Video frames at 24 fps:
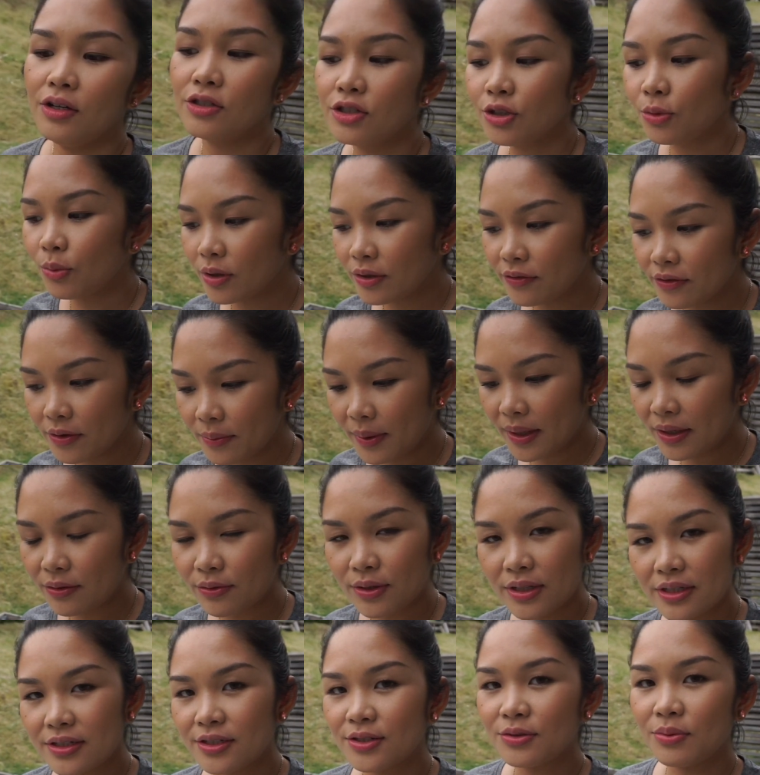So one of the main
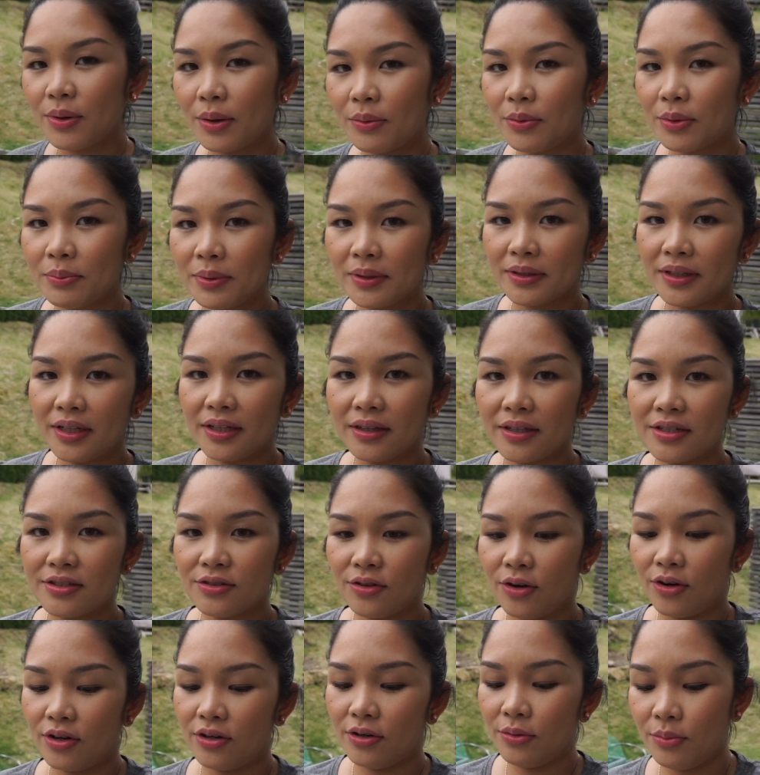reasons why we're building this
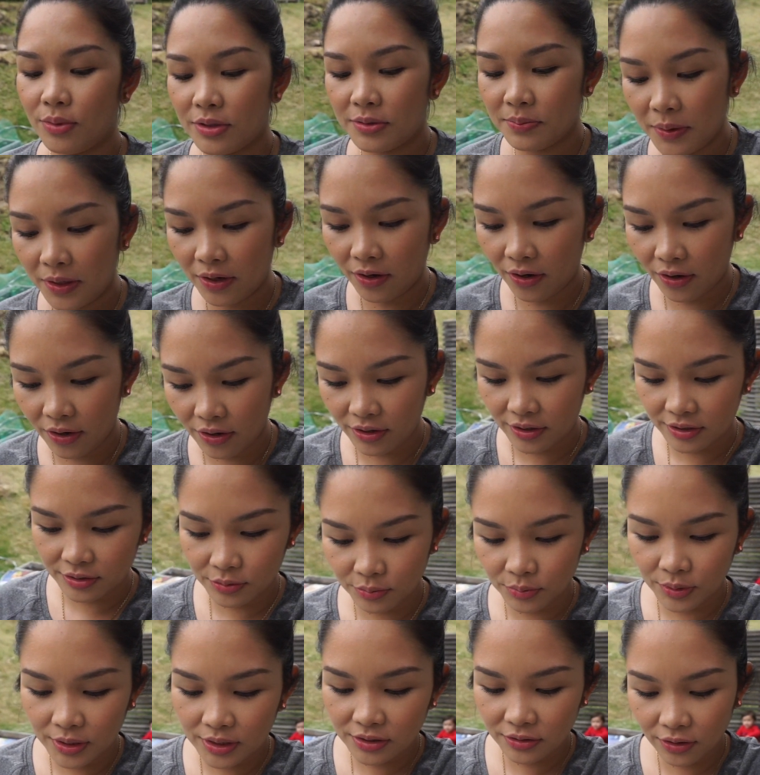garden was because
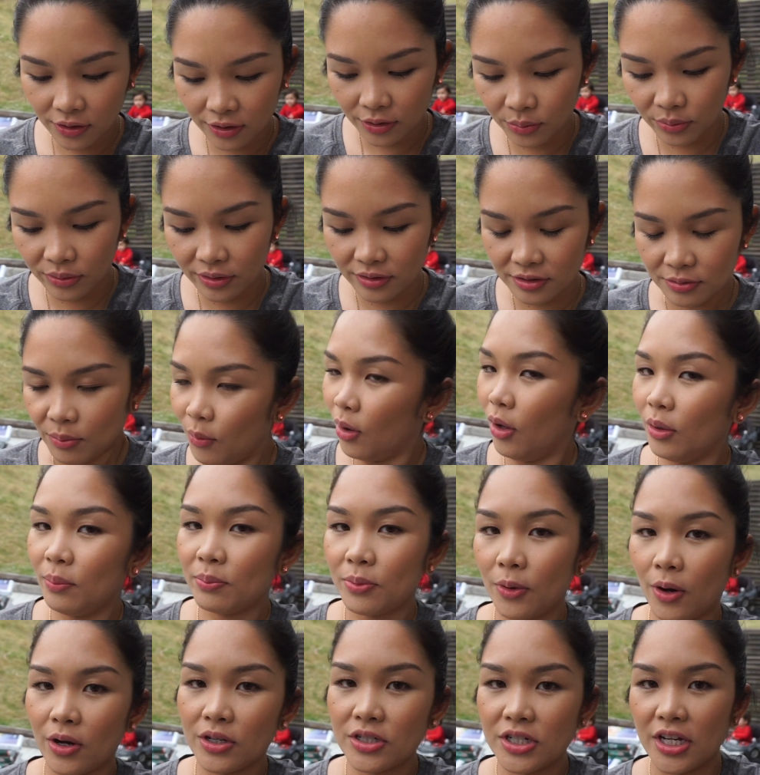we started with a small
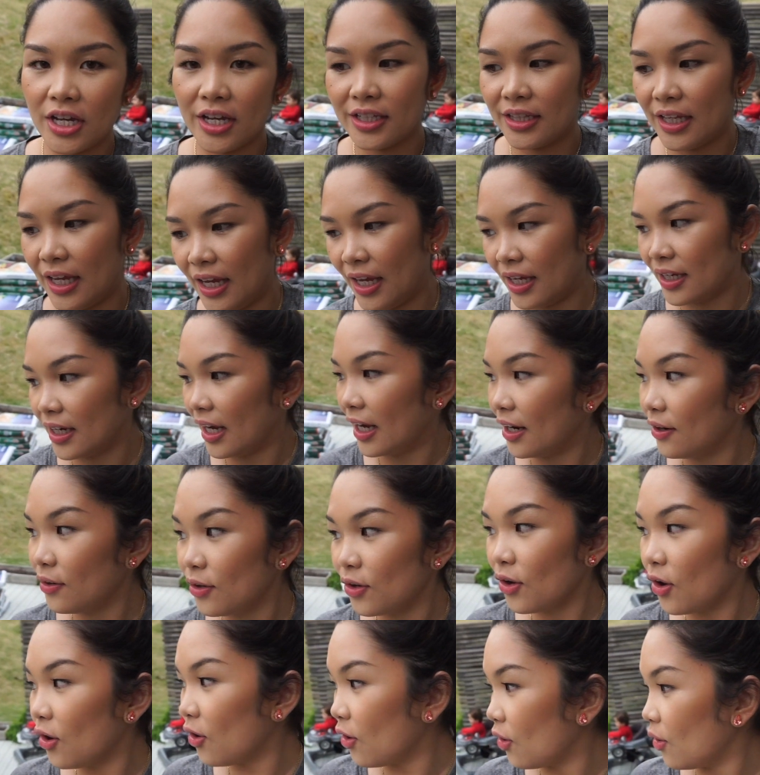project, and I don't
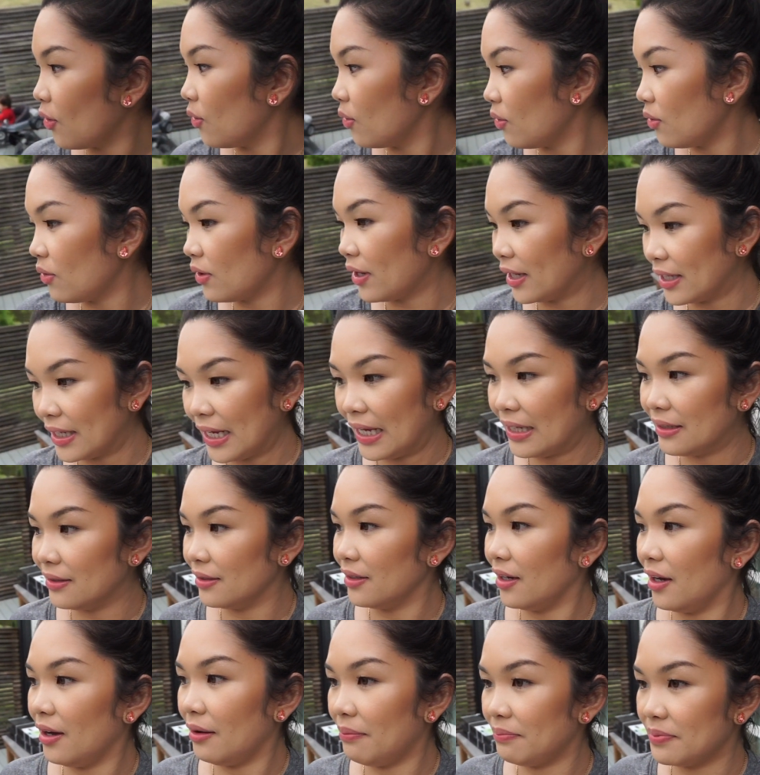know, it ended
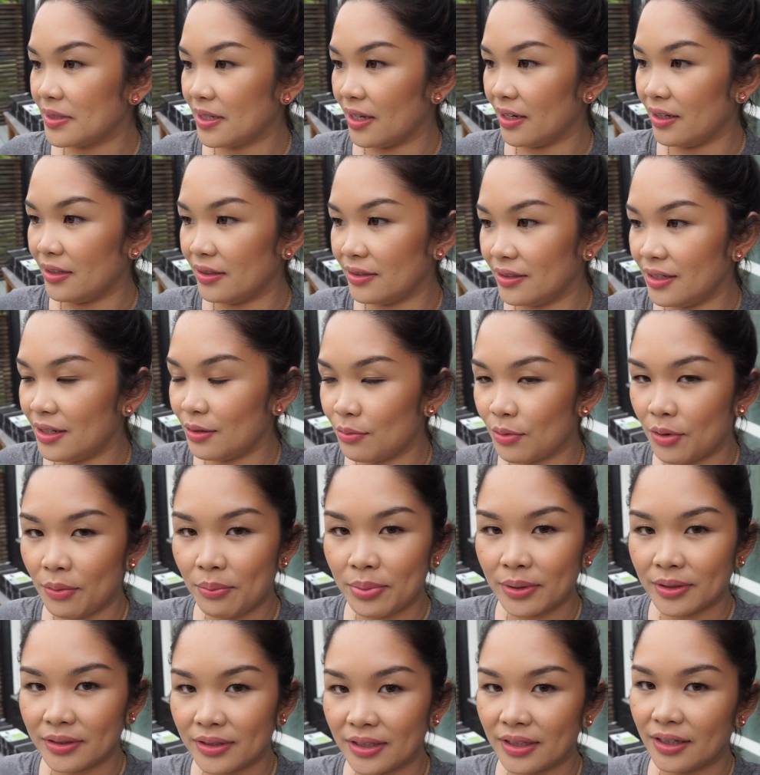up suddenly we're
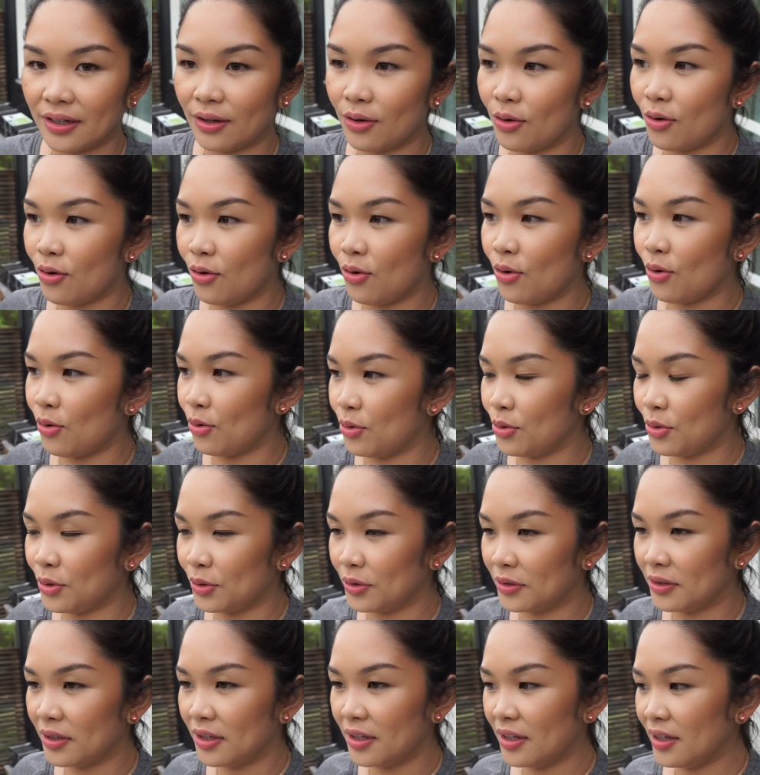building a
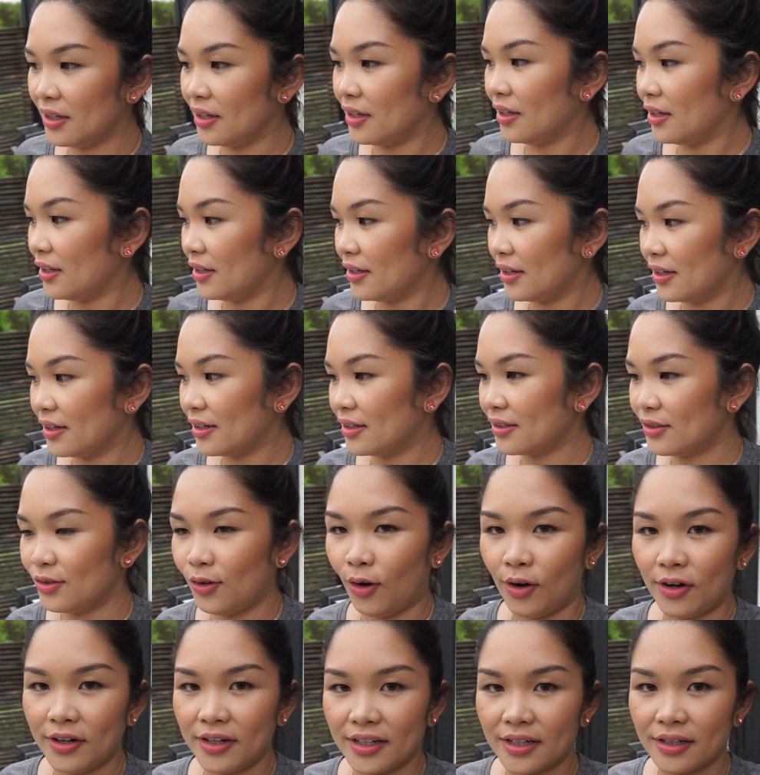whole
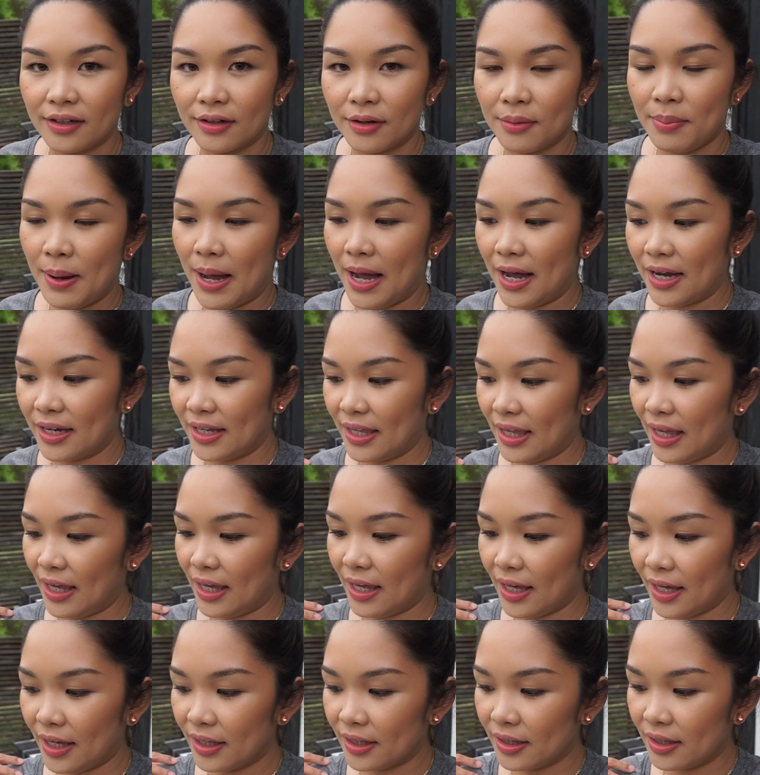garden in our back.
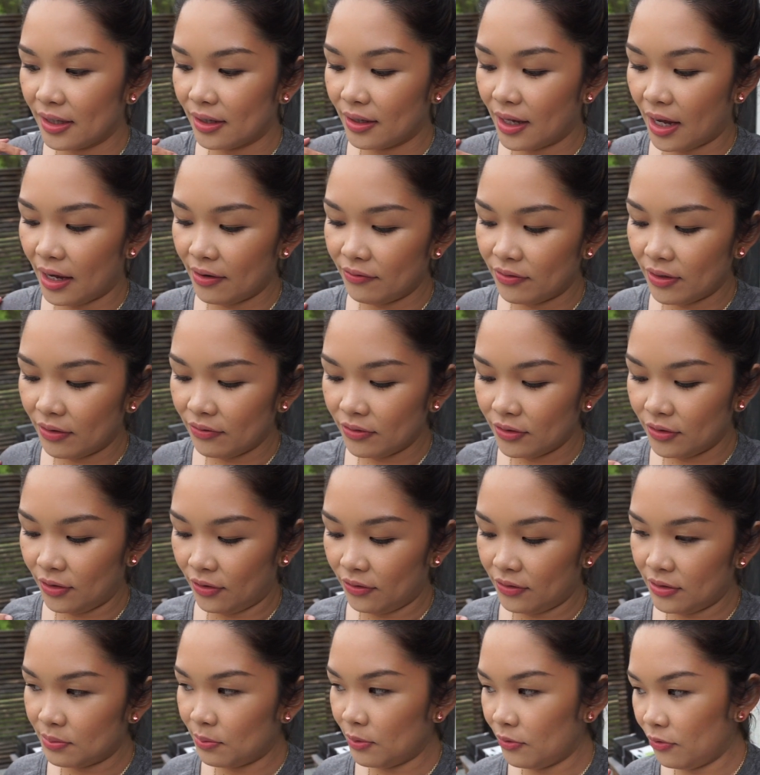And I've never
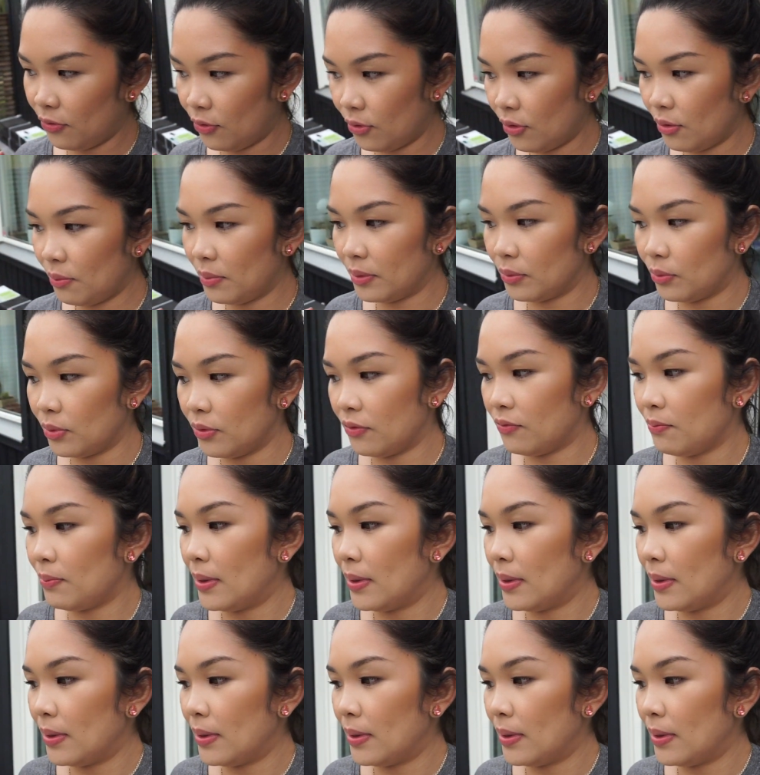done this before, but we've